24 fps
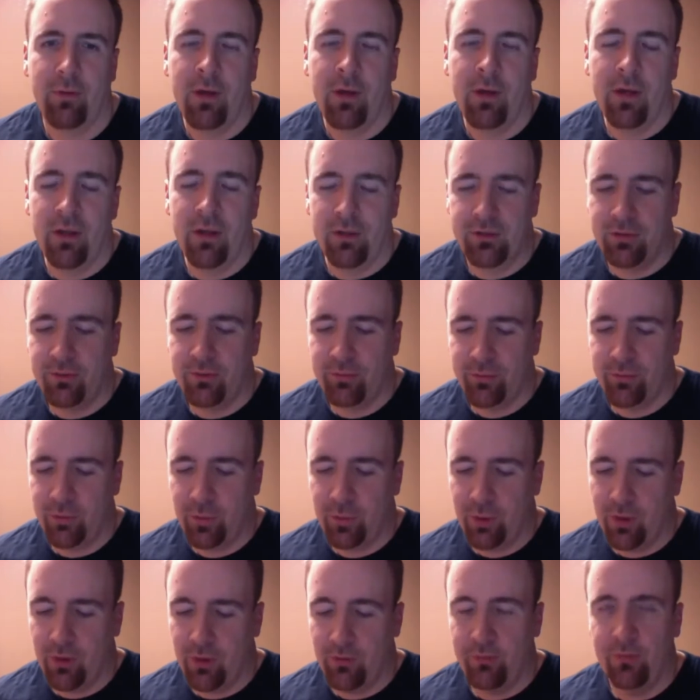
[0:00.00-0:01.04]
So
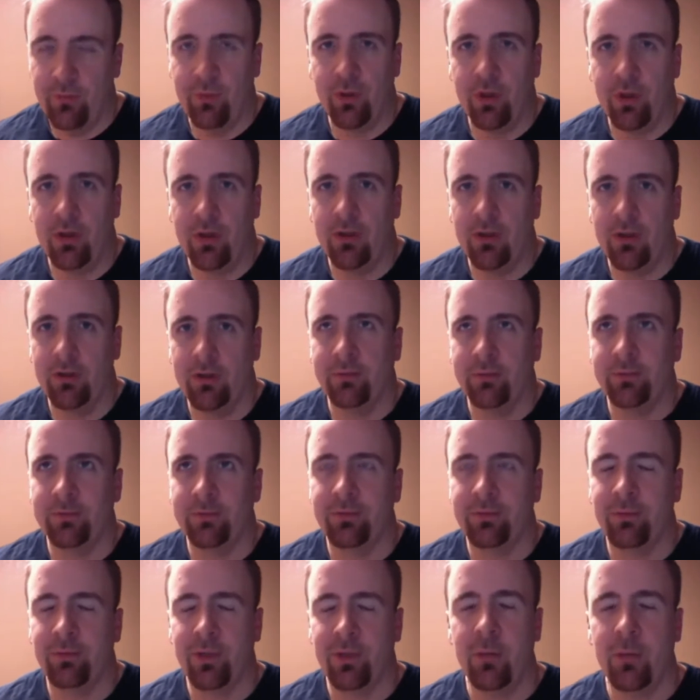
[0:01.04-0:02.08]
for
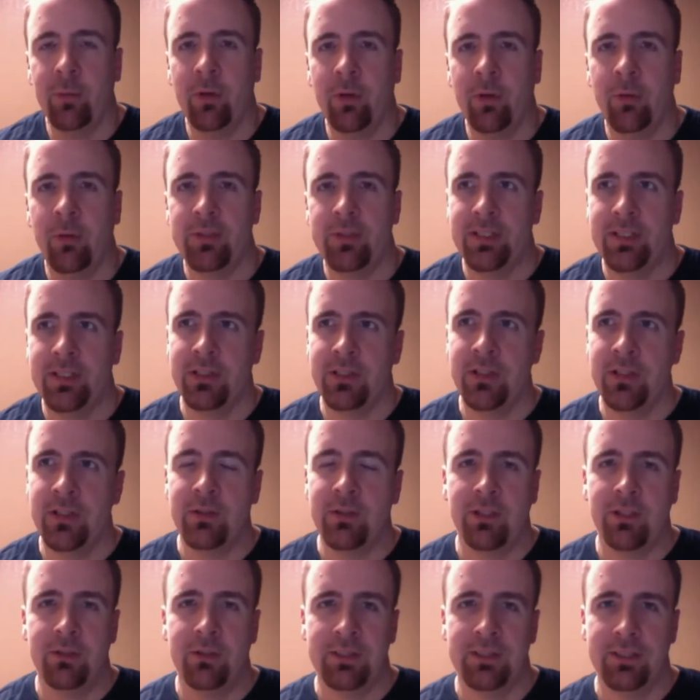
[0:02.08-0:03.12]
your purposes, do you think
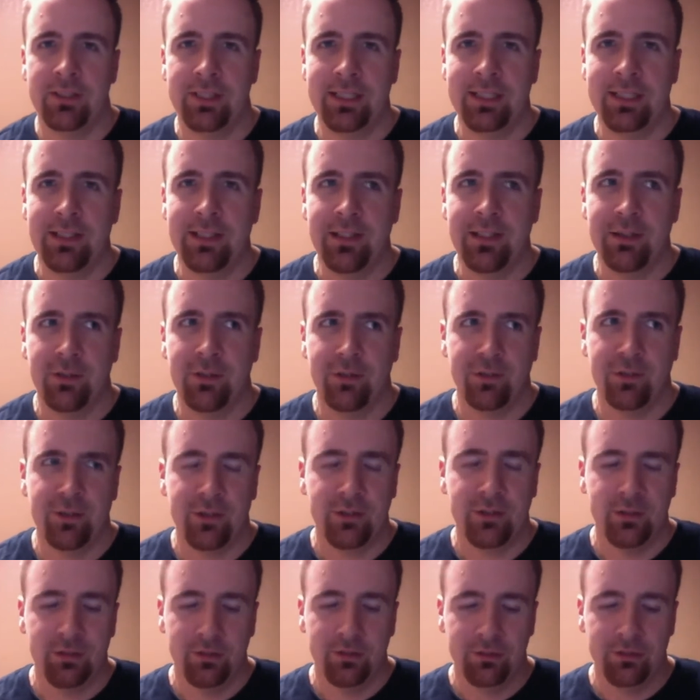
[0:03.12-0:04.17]
it's easier
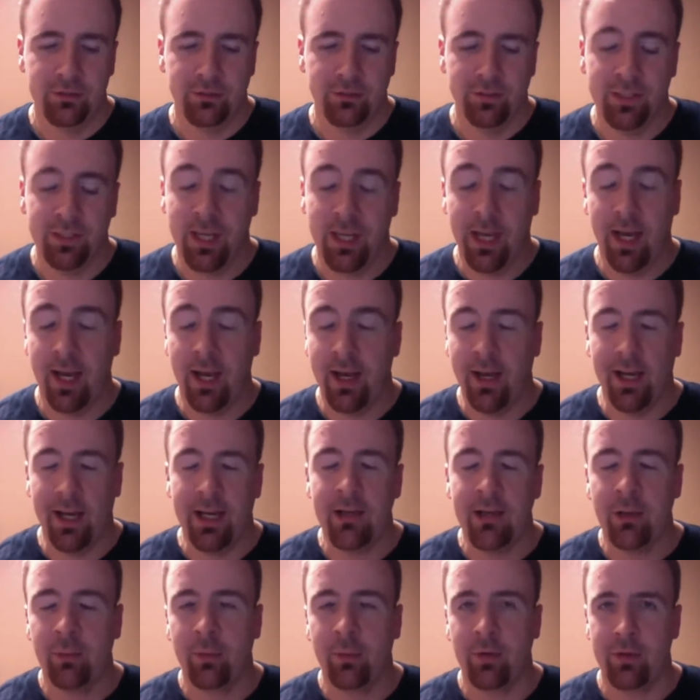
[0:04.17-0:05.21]
to, because I know
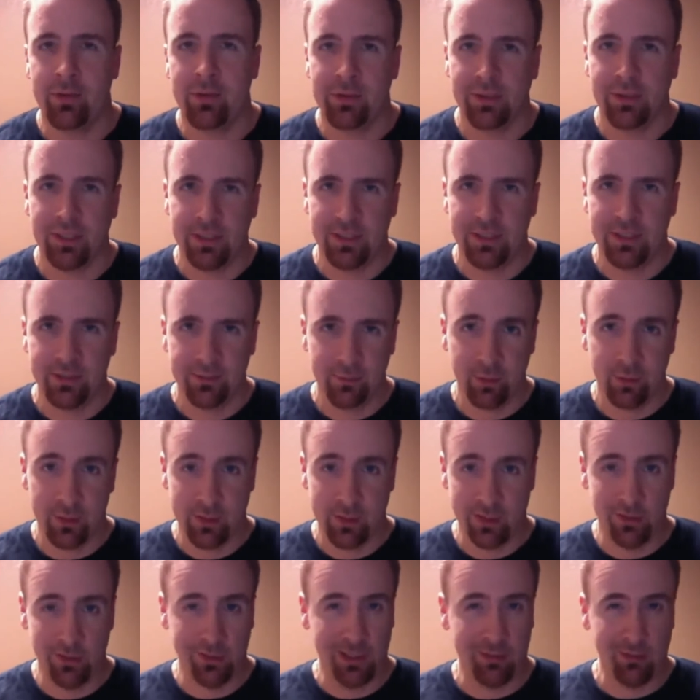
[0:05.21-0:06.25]
personally, as far as I look
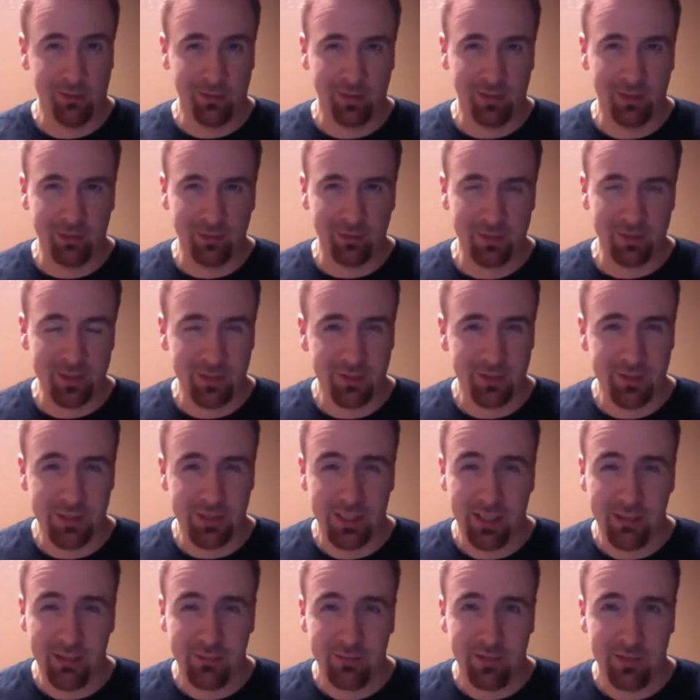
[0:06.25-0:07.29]
at the series that I've
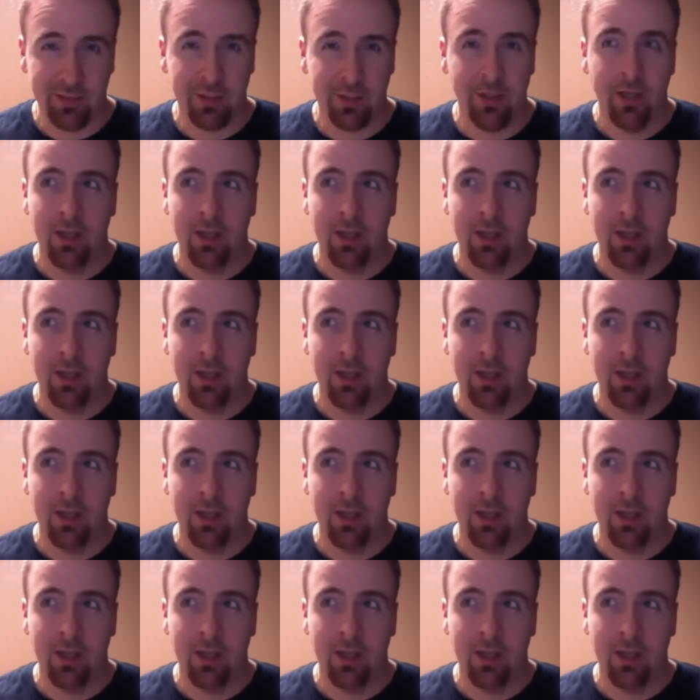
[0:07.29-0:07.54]
done,